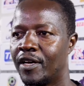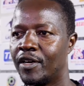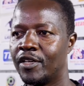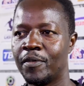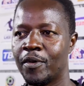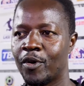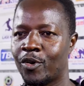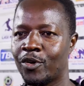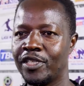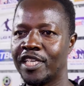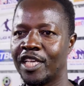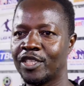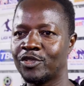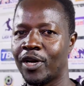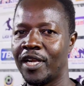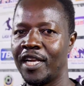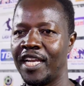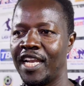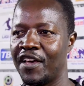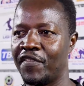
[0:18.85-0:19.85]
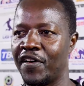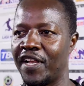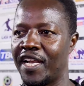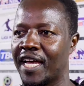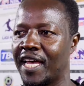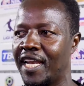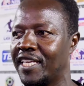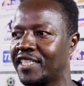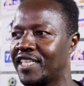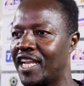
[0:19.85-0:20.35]
Nimekuuliza swali. 11
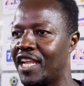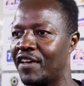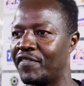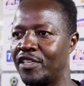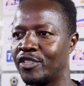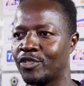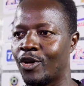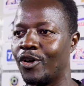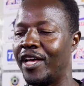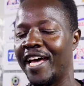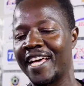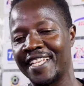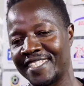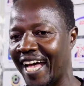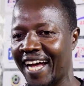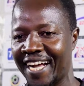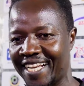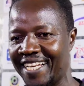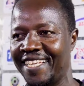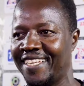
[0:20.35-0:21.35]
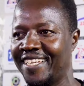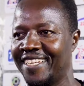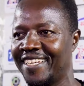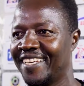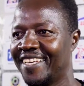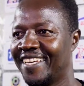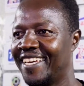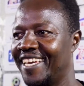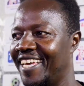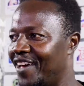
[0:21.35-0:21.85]
against 11, score exactly.
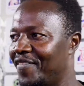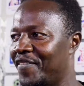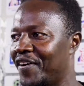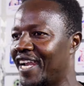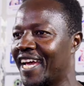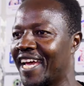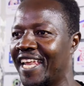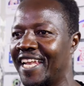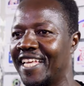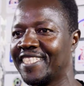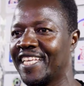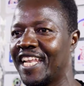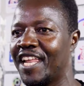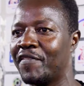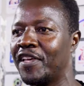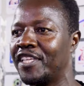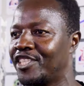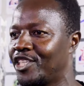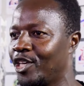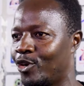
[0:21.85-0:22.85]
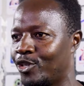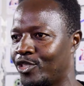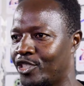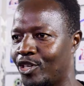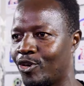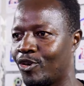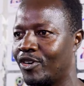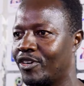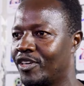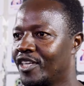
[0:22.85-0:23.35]
11 against 11
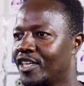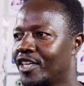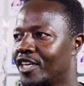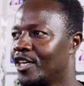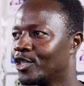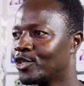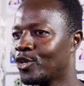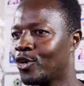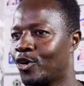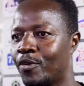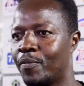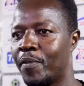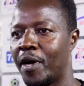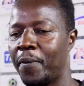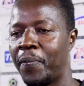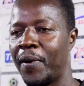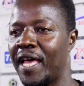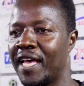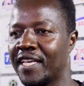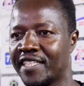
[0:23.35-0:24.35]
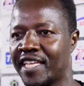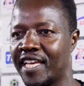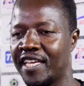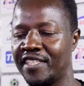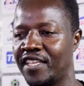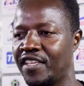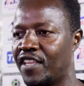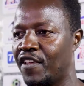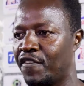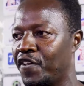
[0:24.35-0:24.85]
0-0. So my player stays
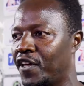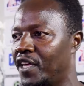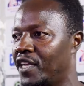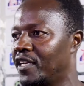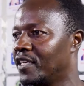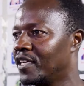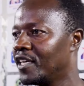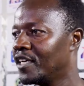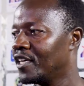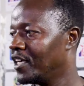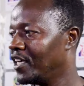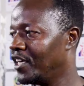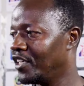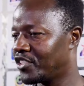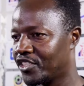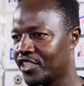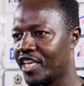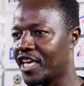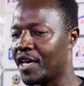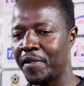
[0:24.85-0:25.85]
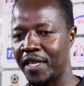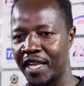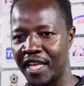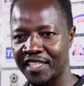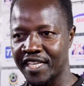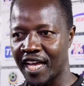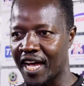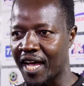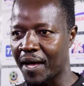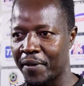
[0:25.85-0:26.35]
in the field. It's game ni
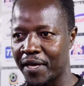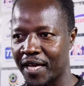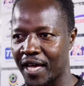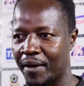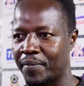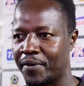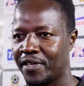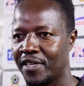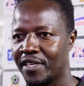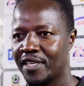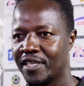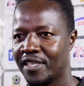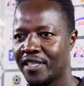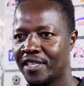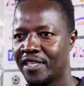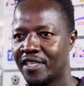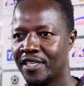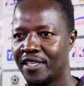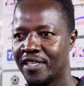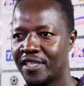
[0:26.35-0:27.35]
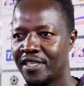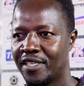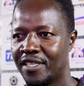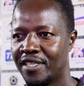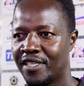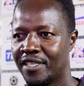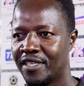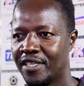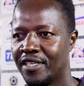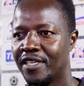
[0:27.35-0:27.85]
shangapi ngapi?
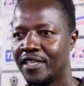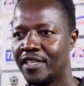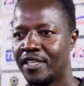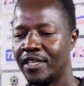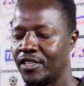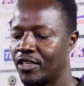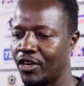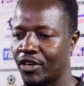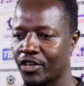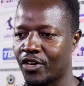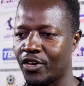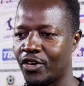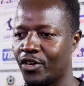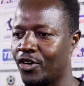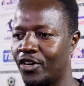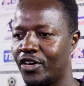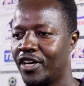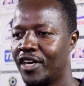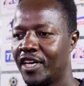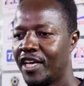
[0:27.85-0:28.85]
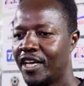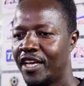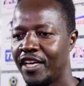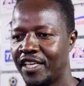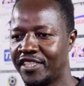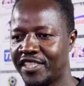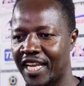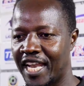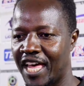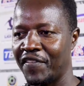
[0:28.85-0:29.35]
No.
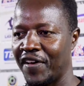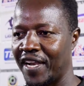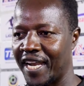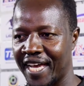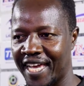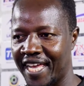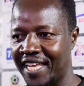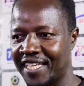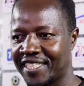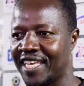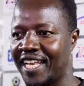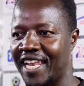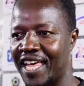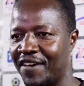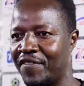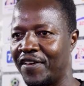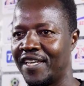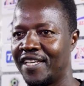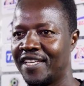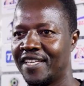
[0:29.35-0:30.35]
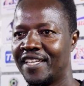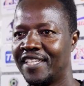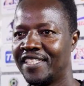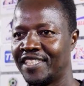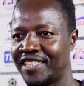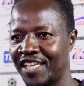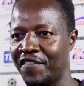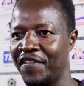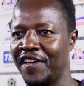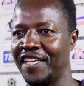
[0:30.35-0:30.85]
It's 11 against 11.
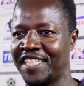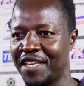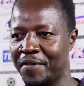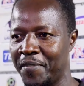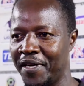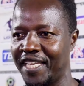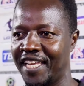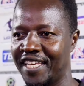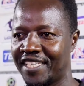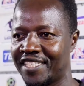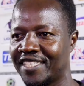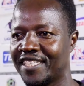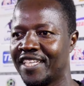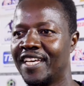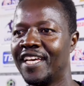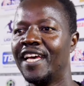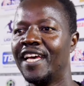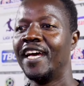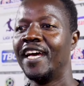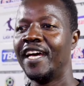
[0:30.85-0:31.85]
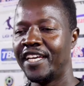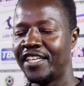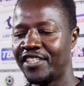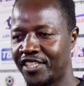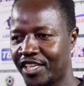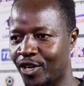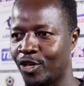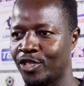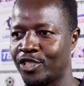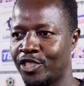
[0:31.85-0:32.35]
70 minutes.
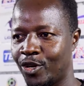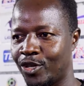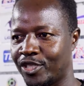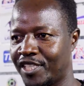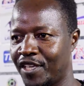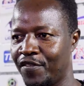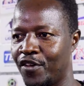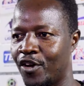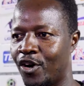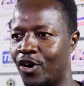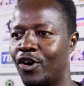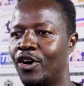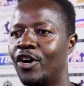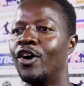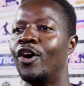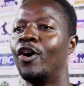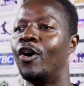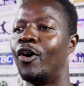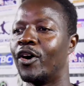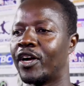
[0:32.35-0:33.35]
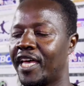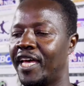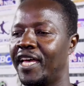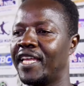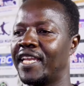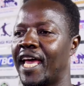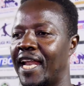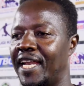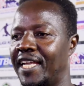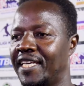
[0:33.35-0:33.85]
0-0, sivyo? Okay,
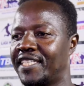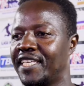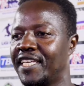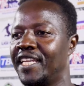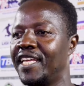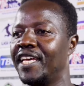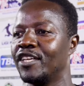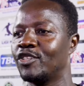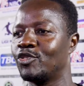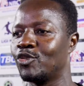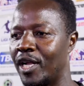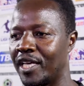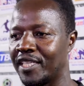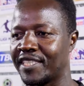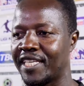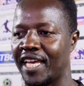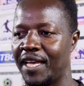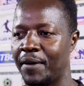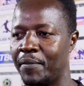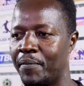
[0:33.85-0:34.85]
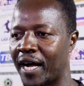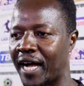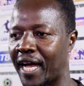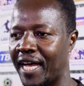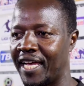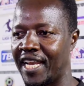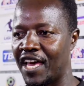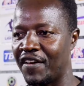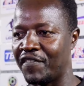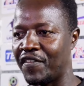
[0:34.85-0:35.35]
reality ni tuna stay mpaka
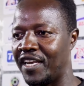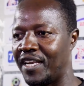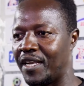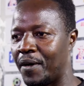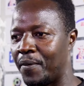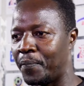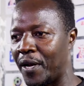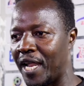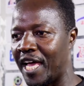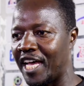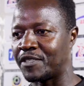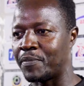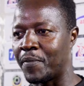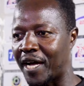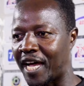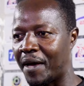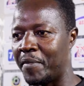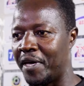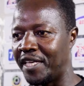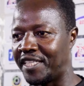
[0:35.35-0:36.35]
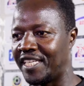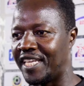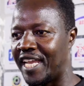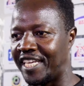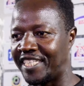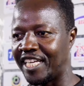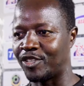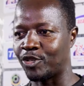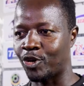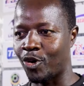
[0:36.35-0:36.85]
11 players mpaka mechi
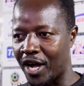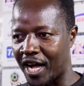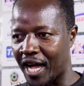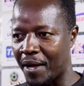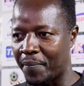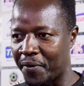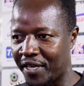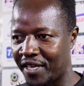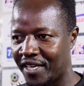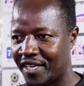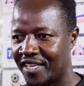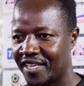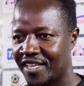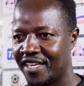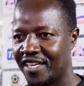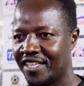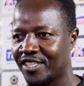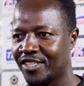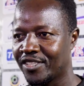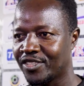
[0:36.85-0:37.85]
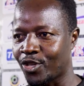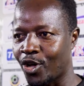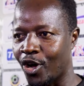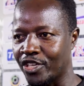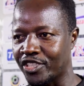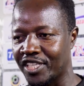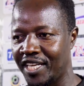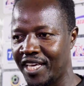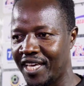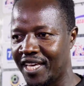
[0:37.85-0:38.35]
inaisha. Tuko ngapi?
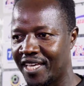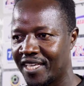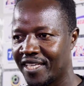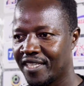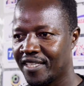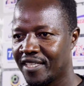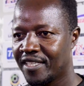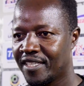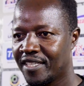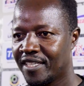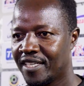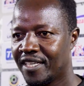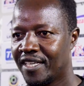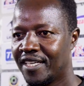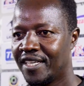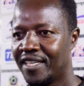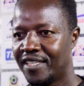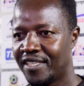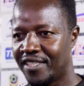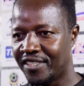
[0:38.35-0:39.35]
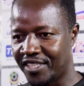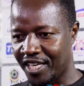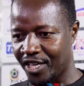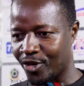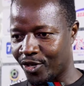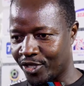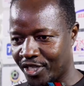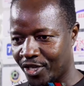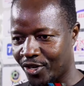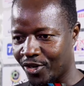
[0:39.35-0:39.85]
Scores ni
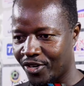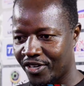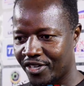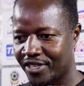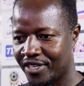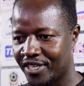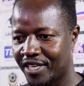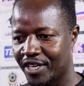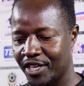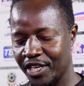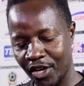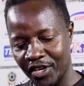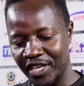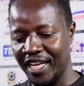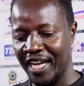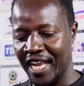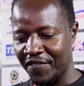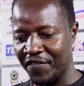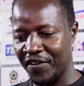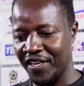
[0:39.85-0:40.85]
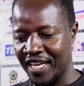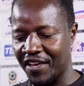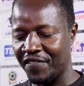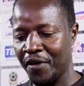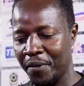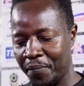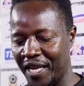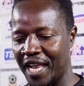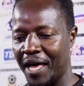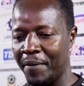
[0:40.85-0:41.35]
0-0. Hiyo ni
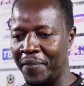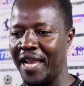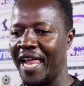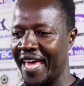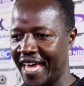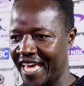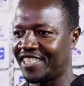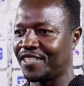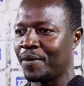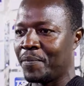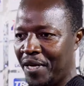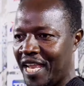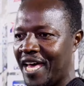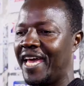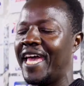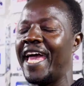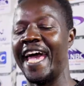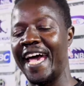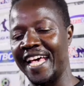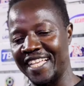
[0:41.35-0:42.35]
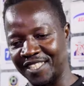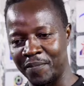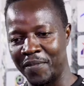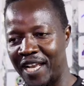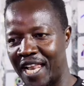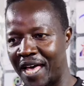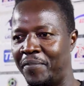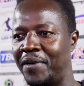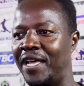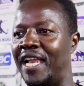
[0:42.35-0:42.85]
11-11 bila. Yes,
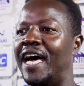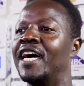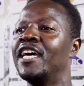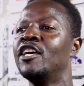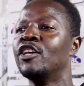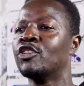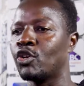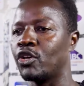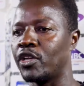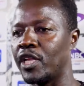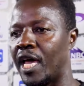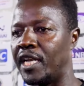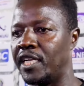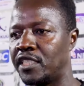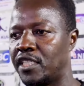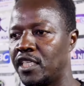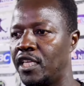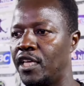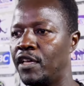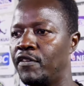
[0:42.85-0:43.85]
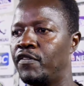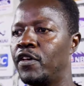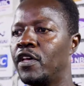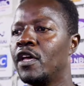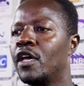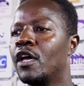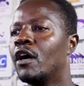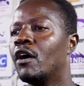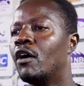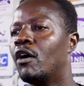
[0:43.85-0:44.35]
bila. So reality ni hivi.
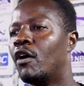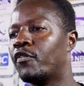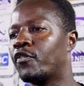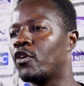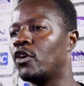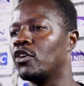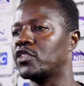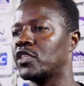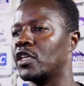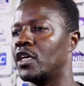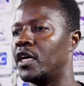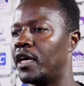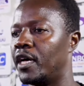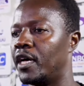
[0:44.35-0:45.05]
Of course